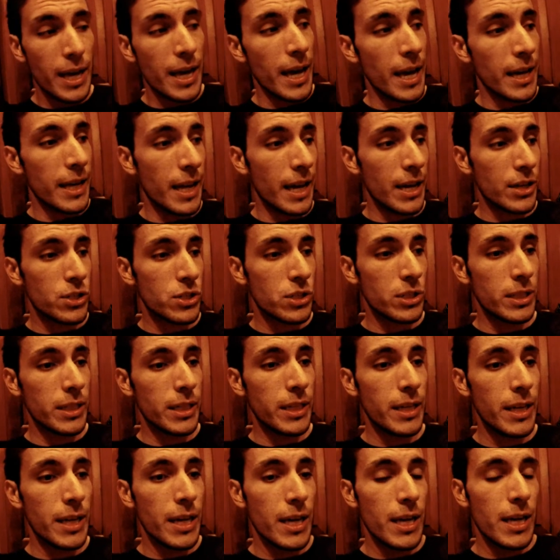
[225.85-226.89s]
and
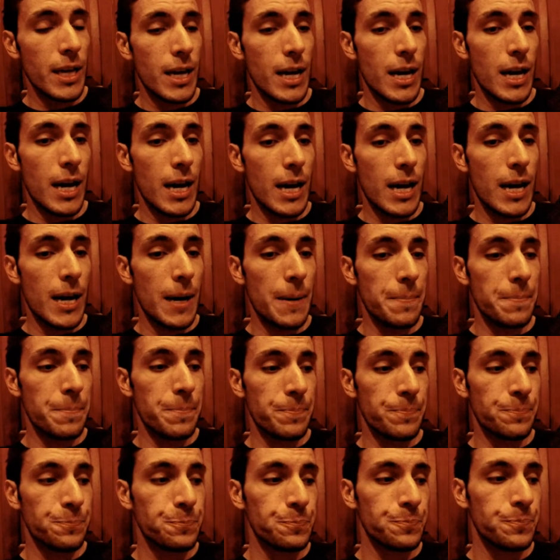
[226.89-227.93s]
actually
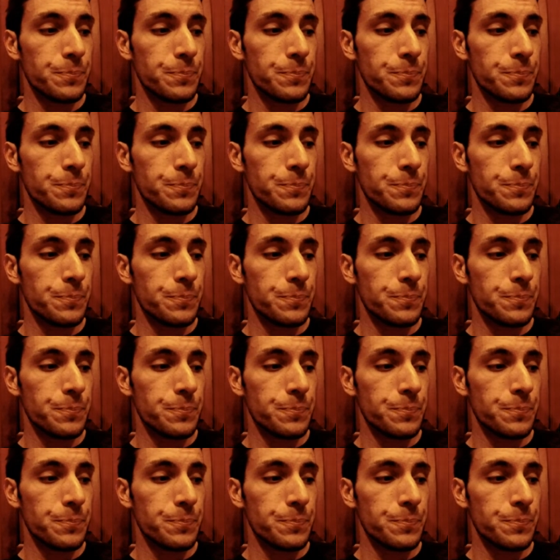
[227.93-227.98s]
going